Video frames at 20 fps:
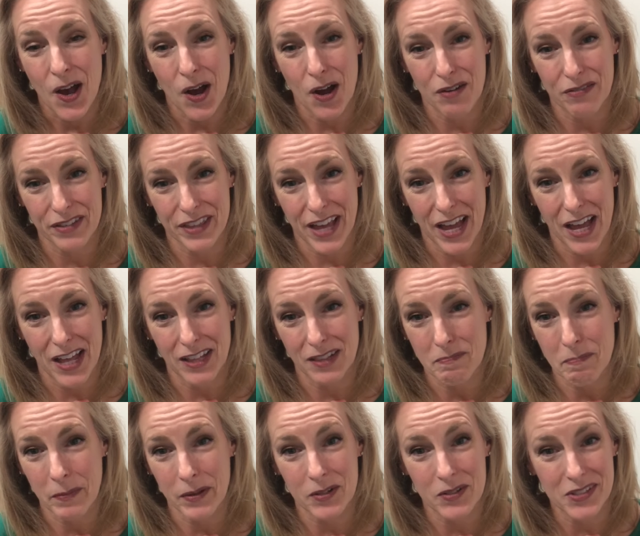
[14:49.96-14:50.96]
over that
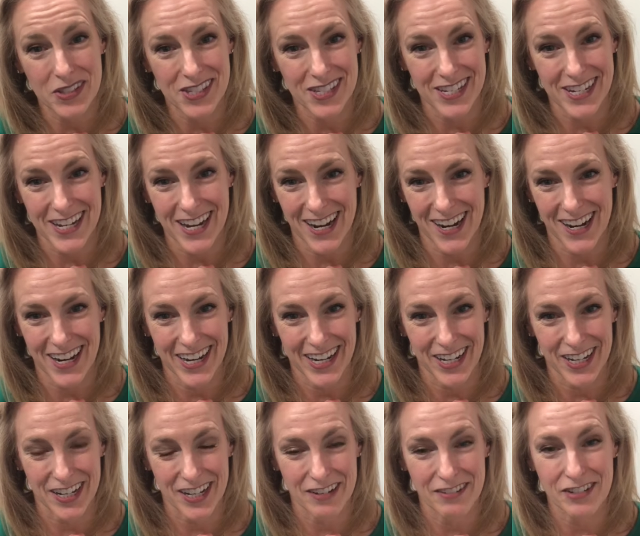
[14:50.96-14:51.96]
middle C
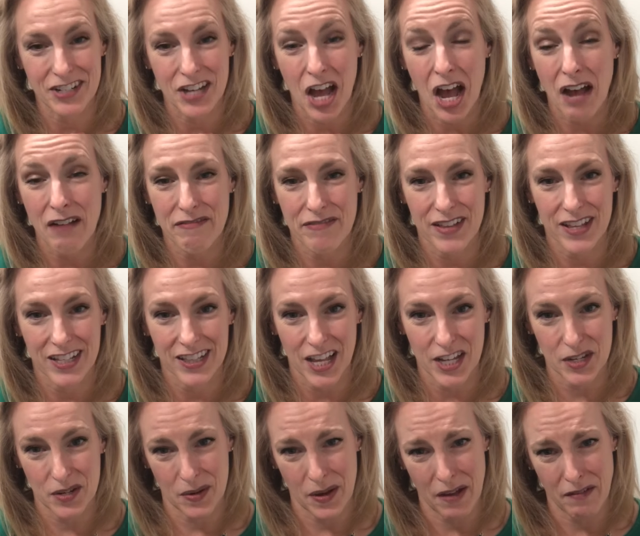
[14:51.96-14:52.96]
area, not feeling
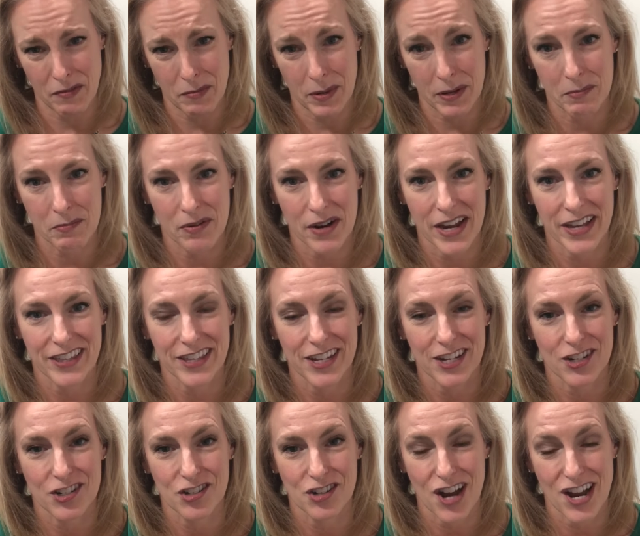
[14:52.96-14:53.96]
like you have a big break that
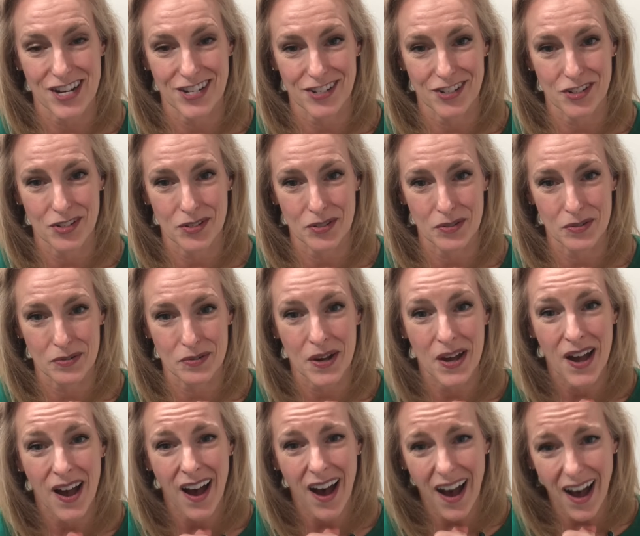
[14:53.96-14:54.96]
you're trying to
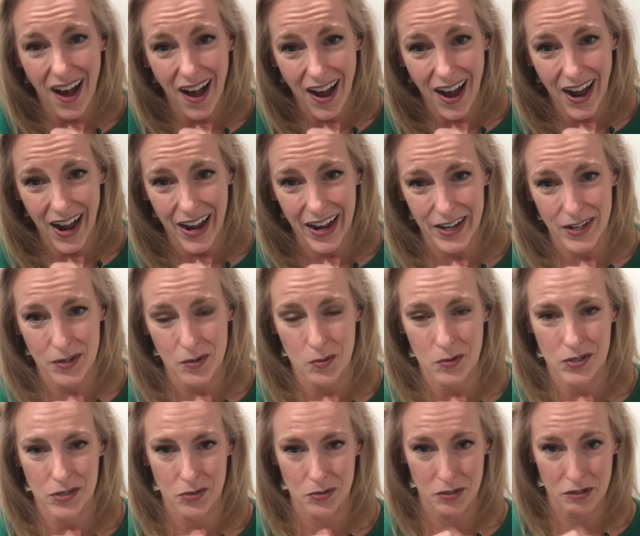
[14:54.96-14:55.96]
hide
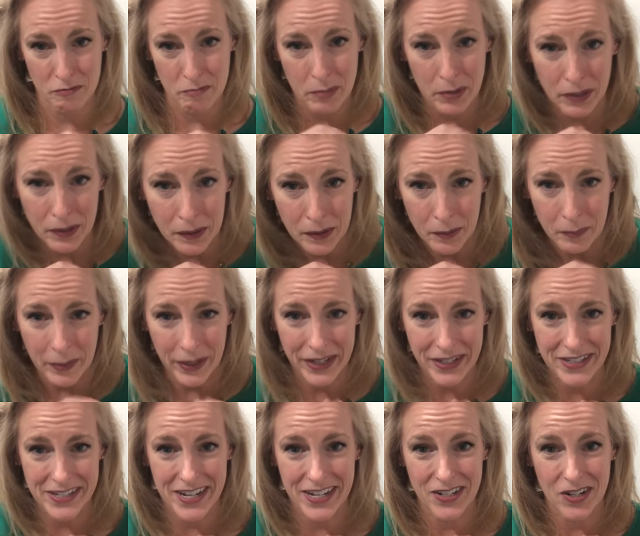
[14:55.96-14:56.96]
or sort of put a little
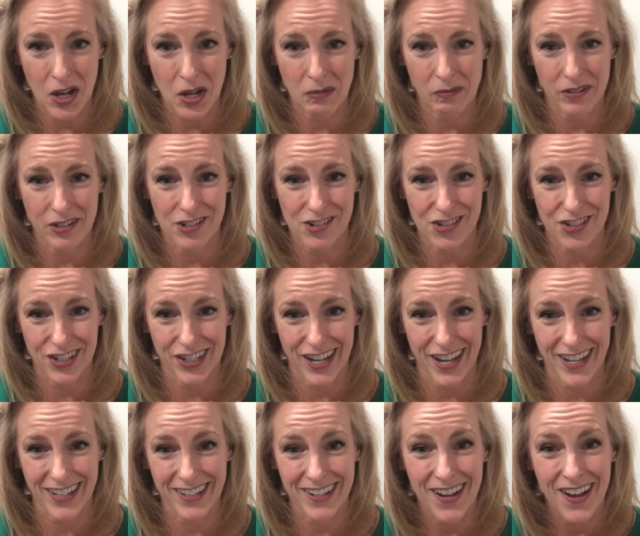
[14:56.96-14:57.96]
band-aid on when you're
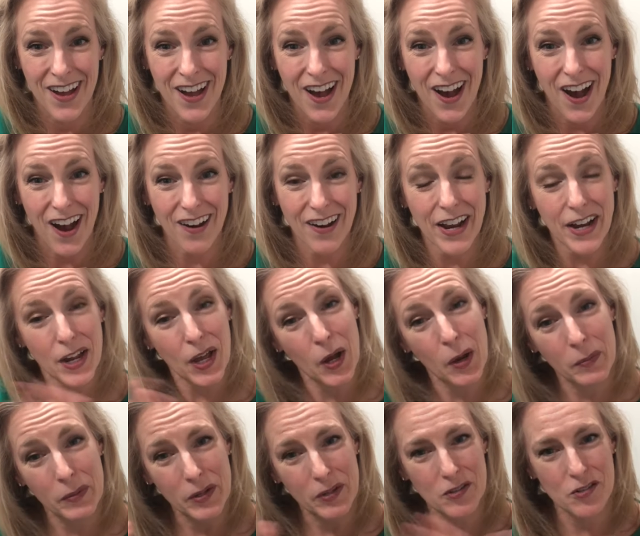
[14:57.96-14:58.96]
singing. All right, I
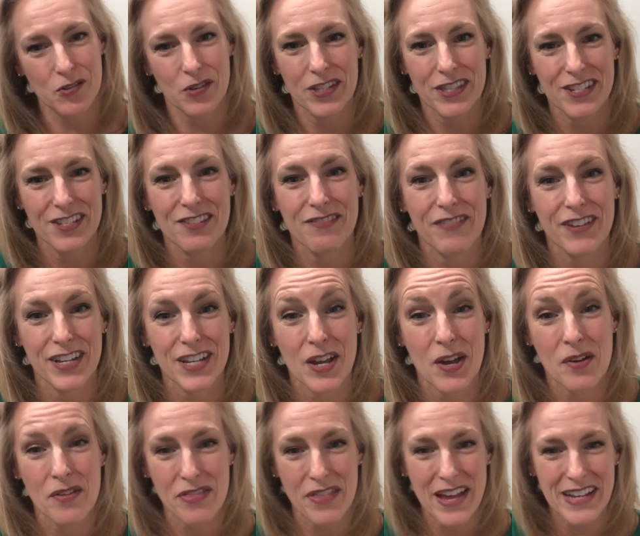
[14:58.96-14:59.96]
hope you enjoyed this
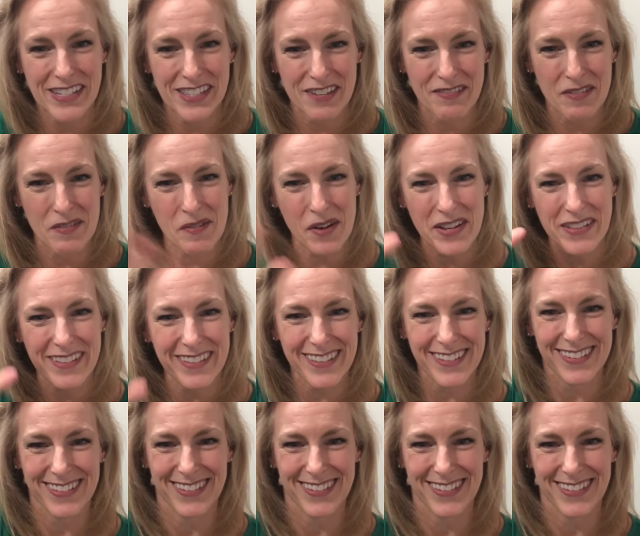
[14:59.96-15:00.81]
video. Thanks everyone.